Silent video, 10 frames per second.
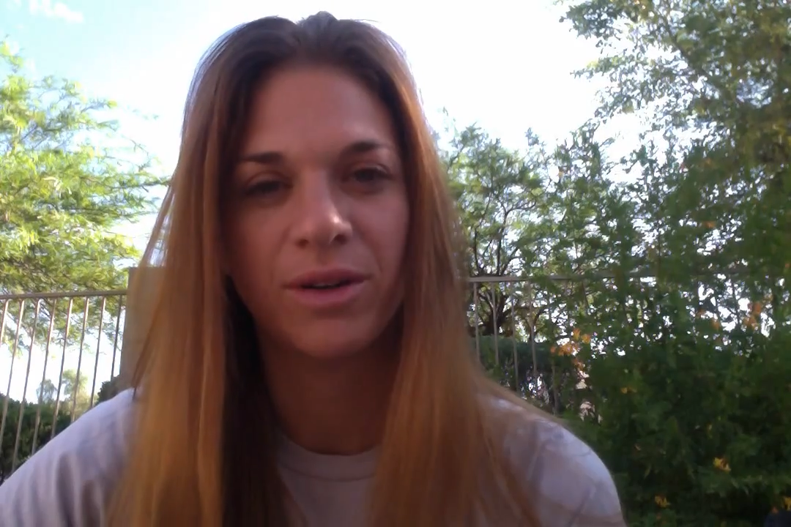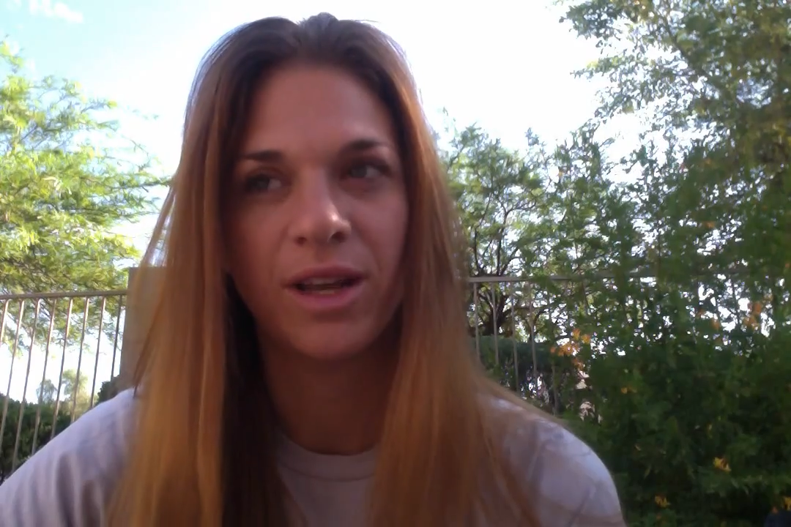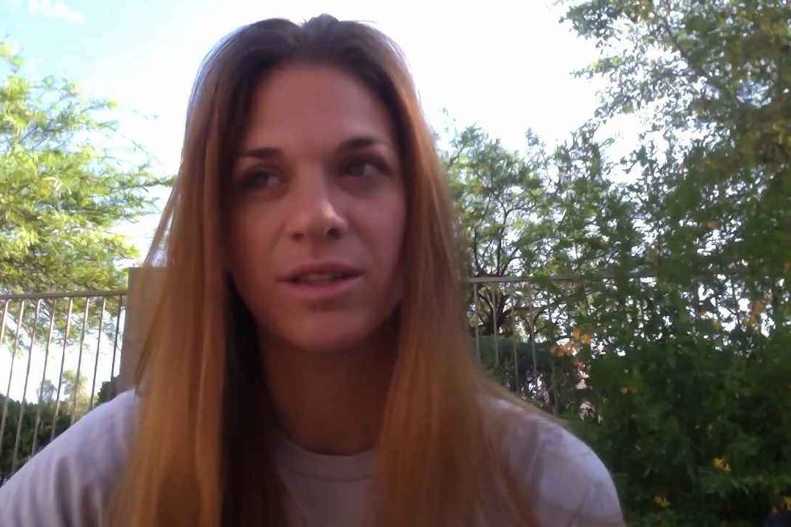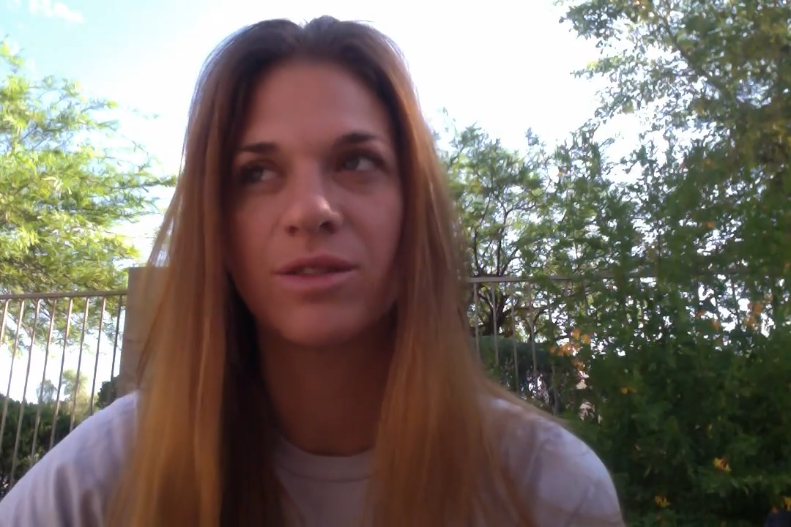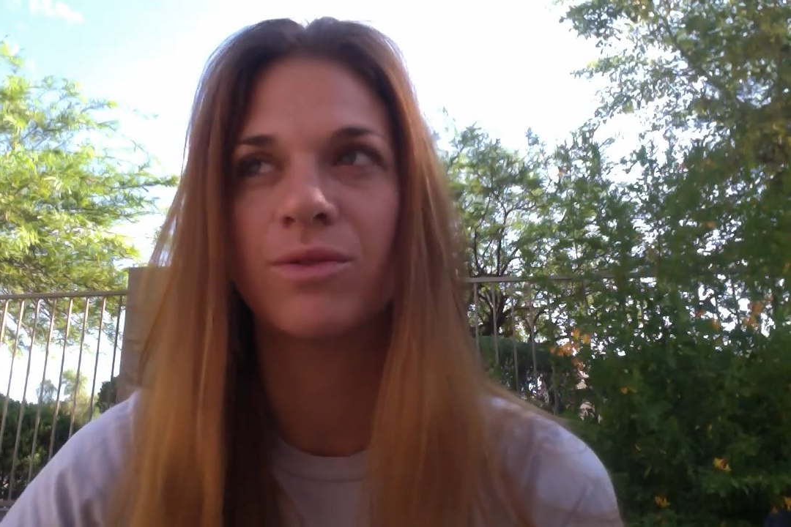
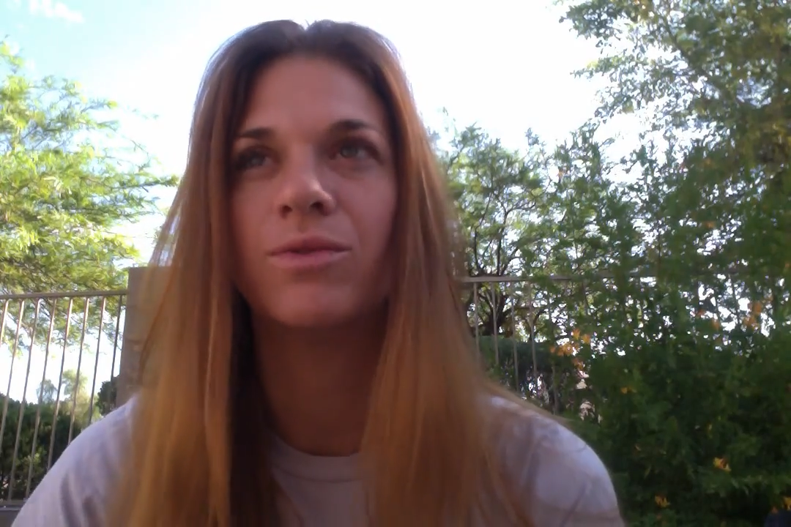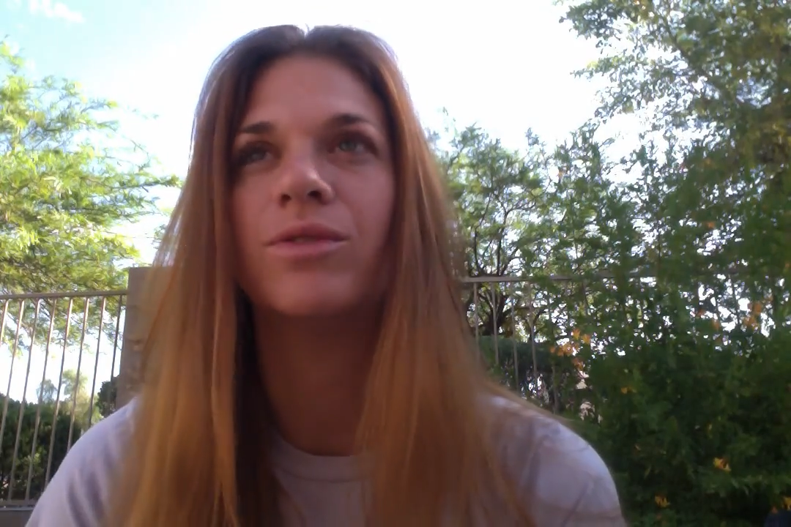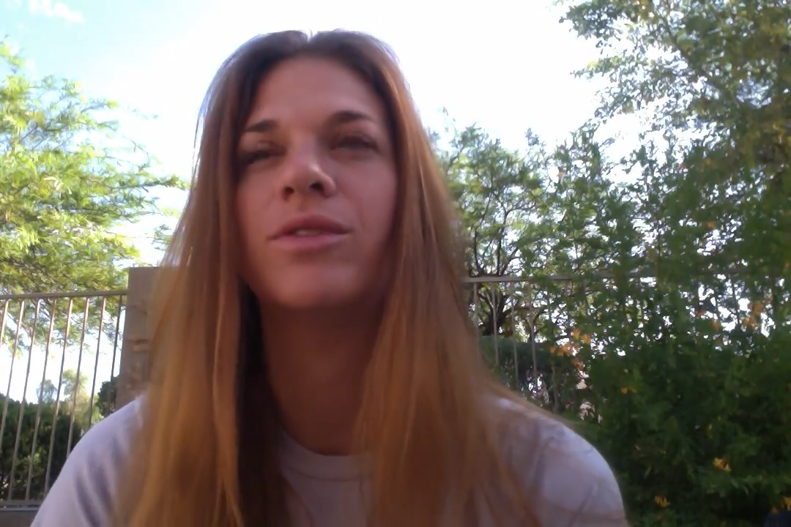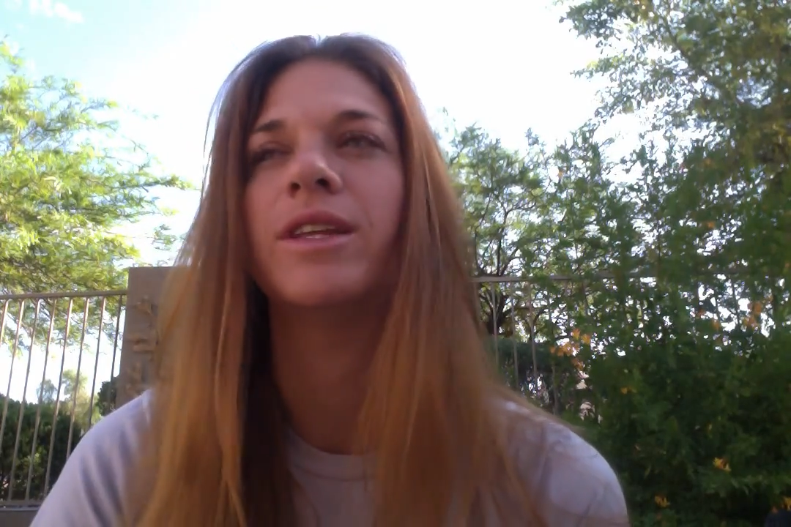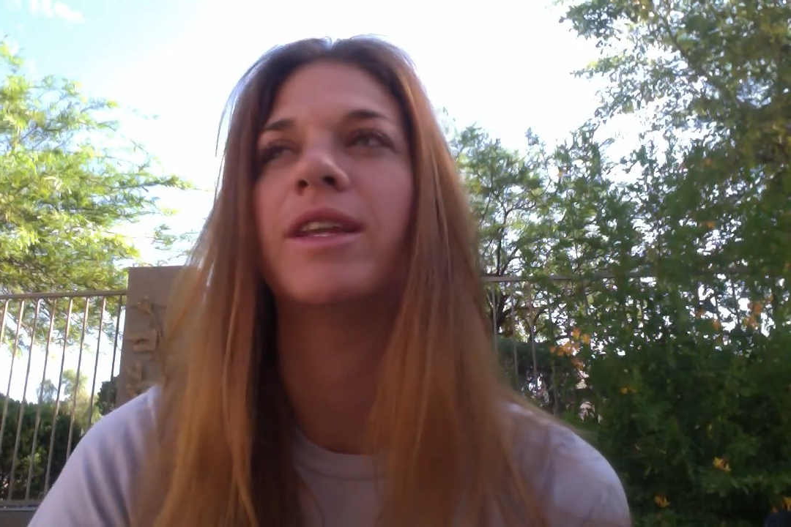at
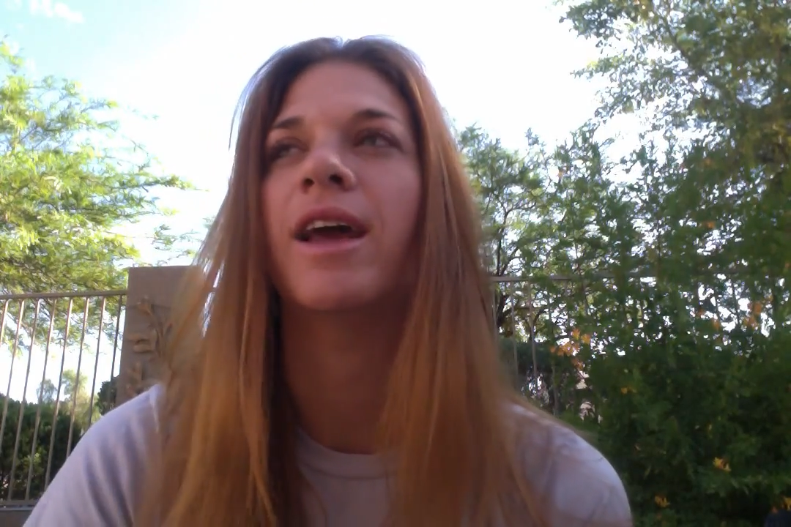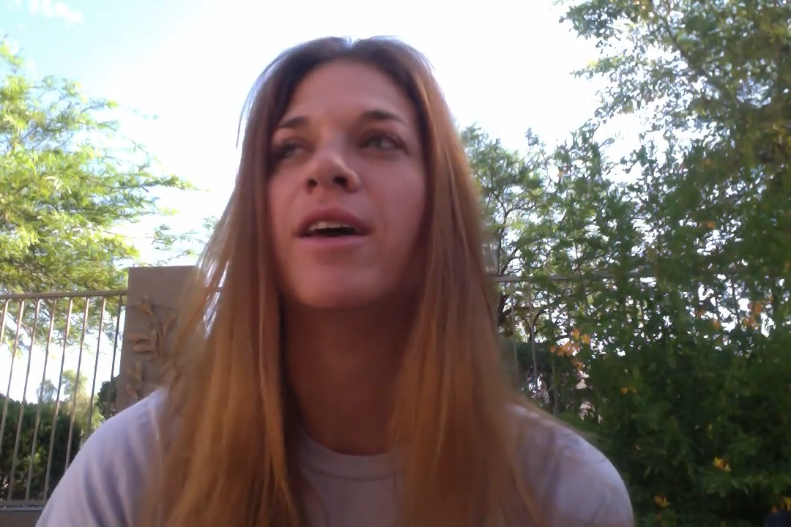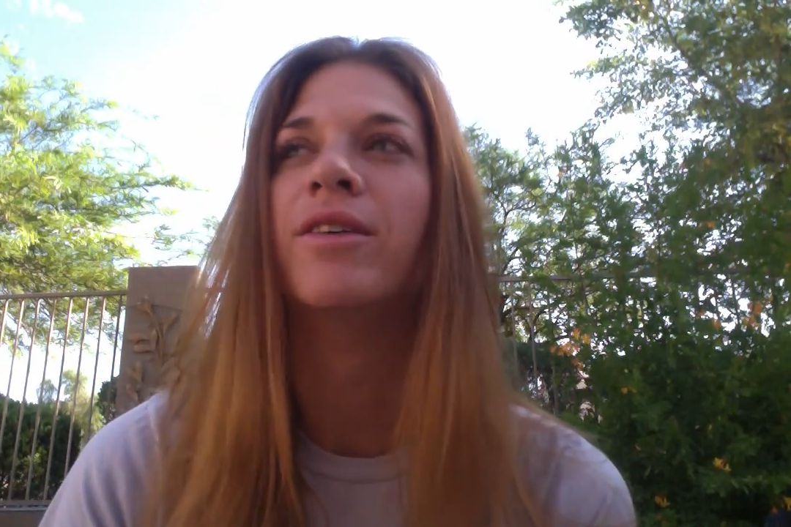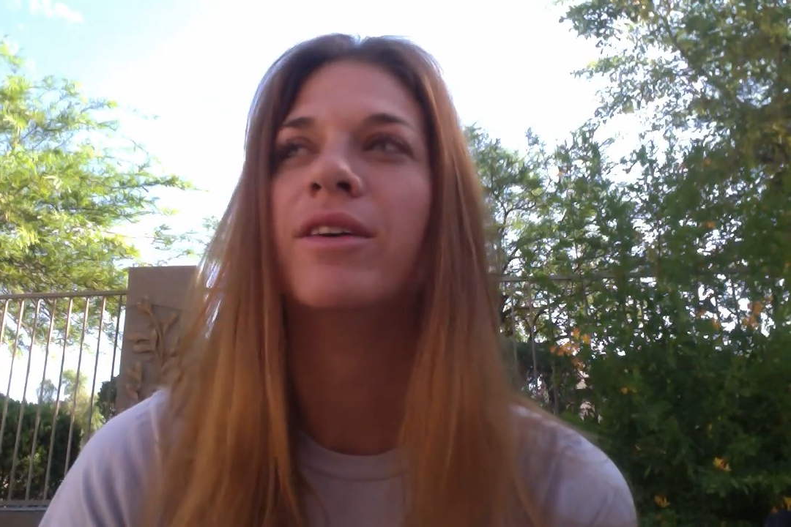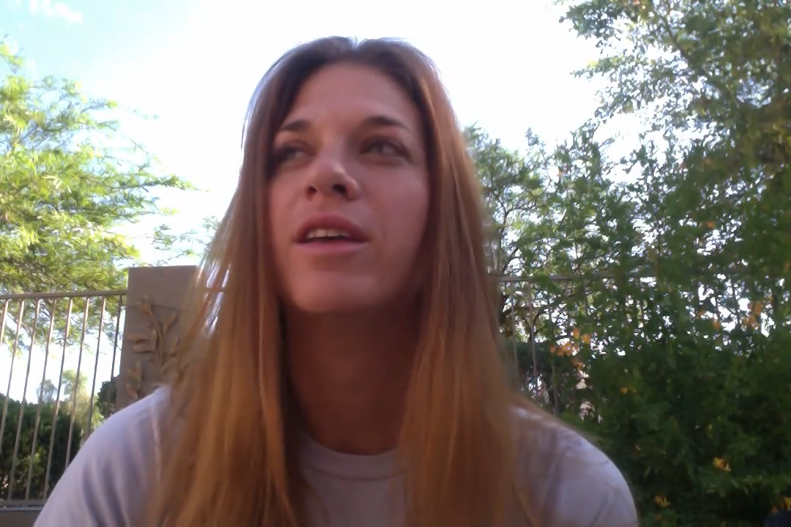school, and
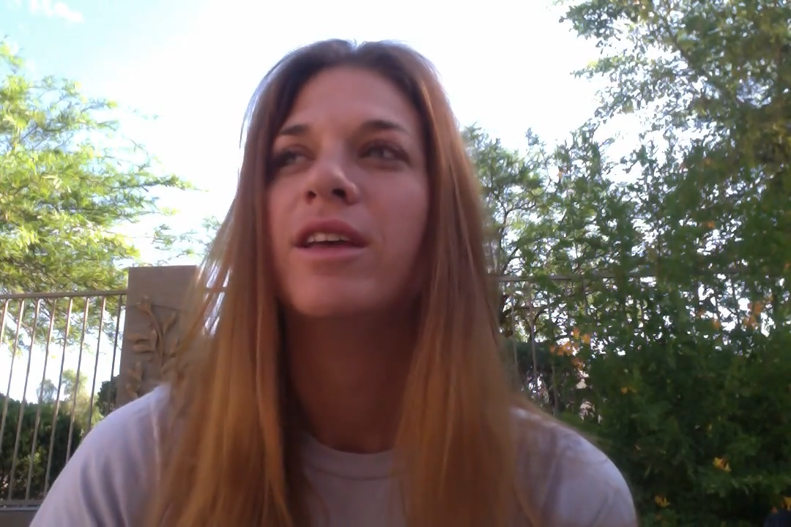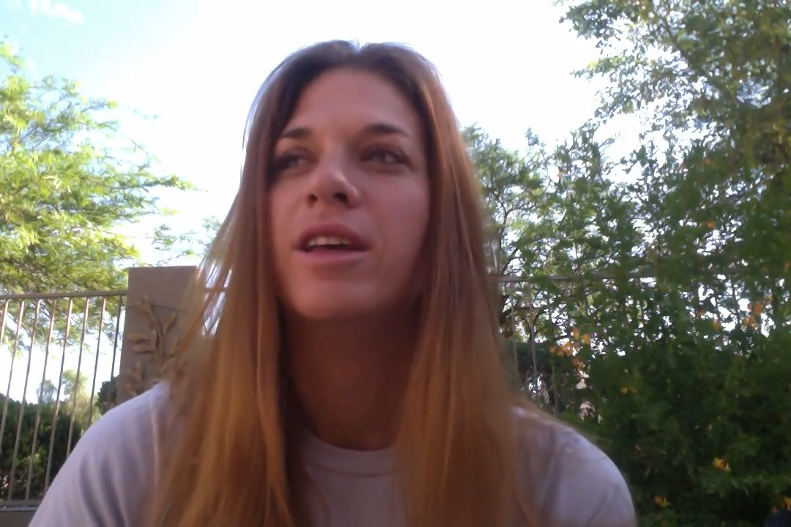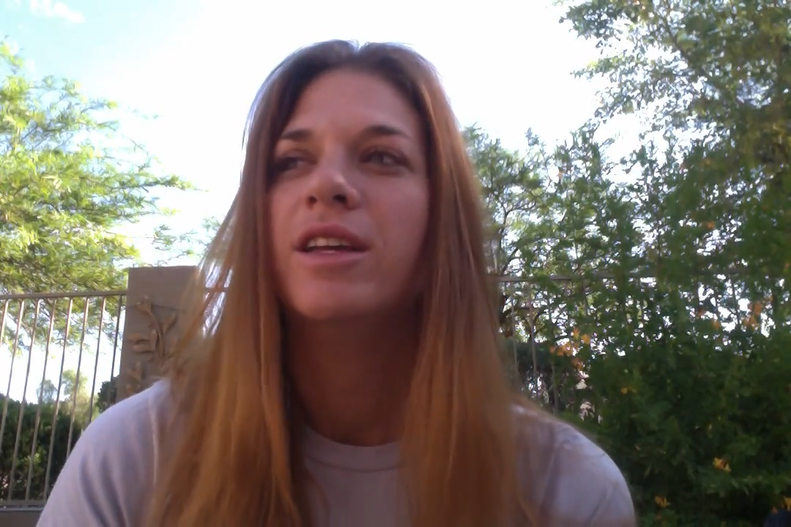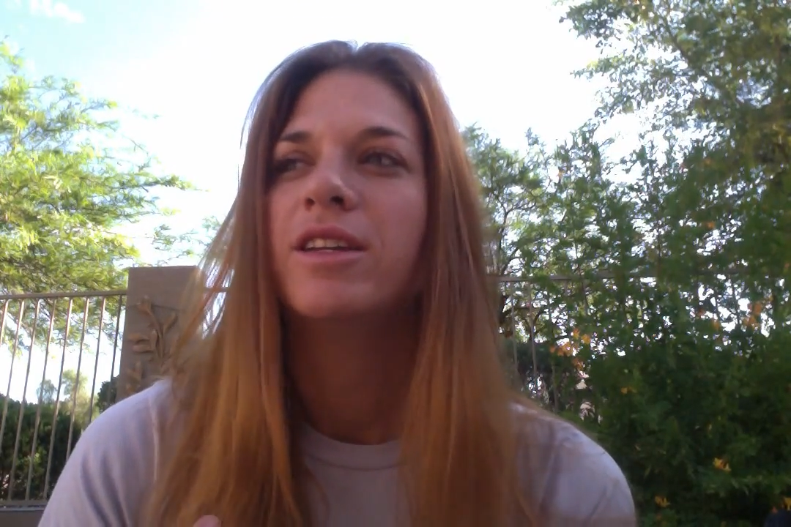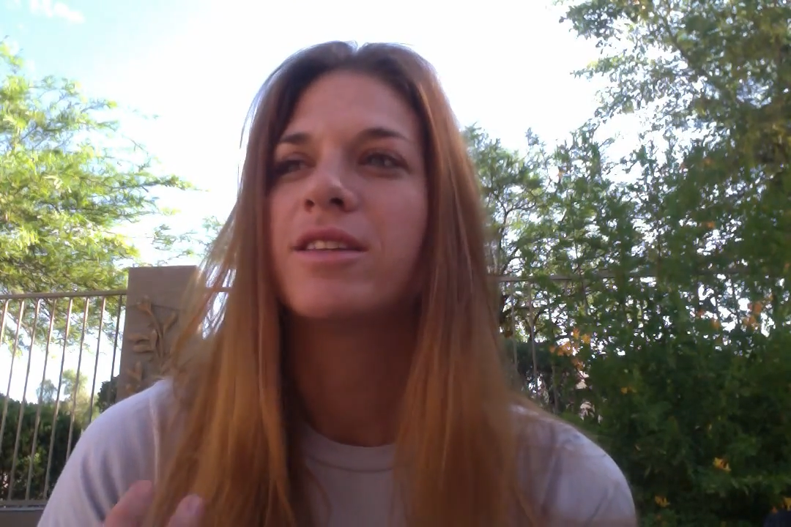now
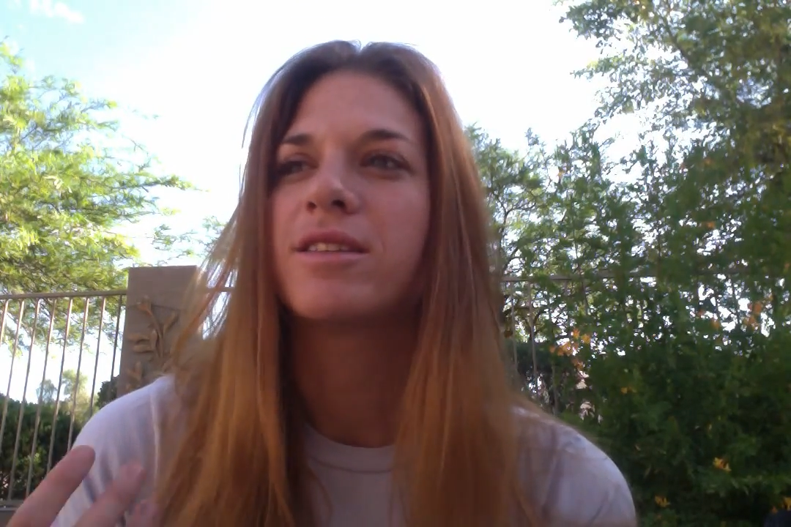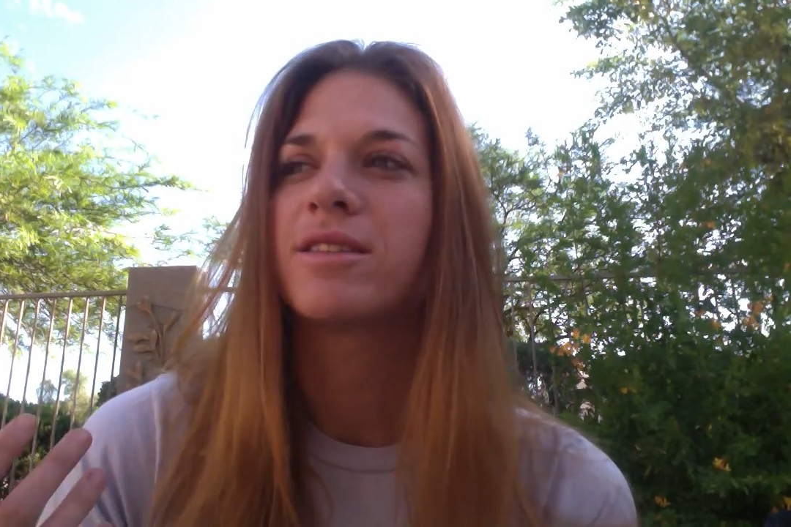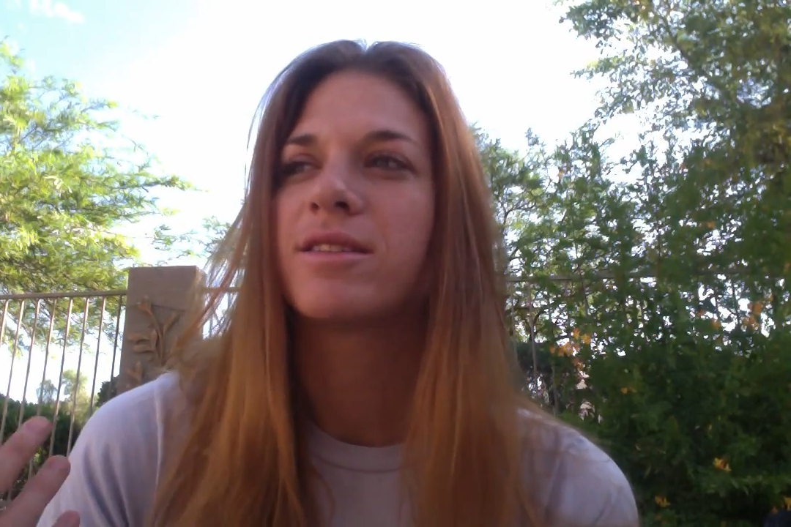just